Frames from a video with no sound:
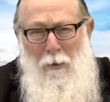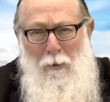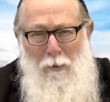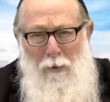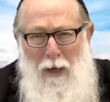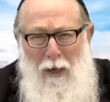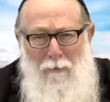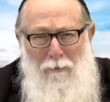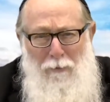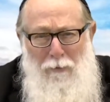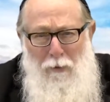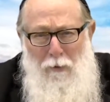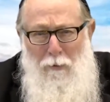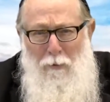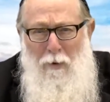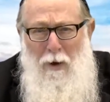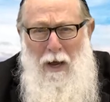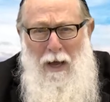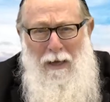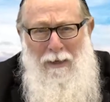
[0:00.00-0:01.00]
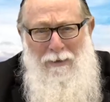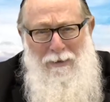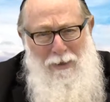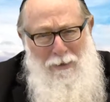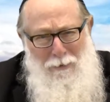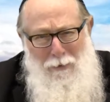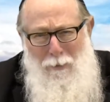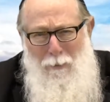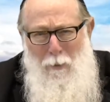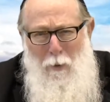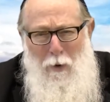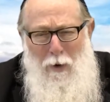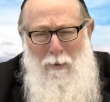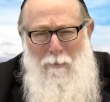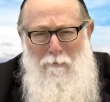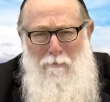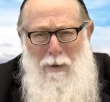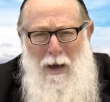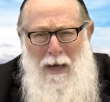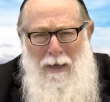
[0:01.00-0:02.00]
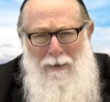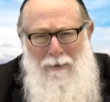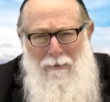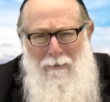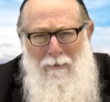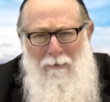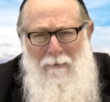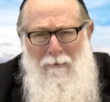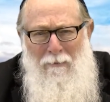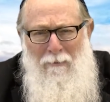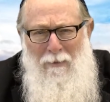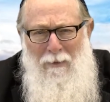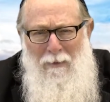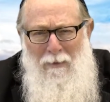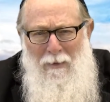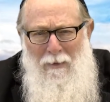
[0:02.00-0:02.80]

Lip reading: who loves you and says good morning back to you.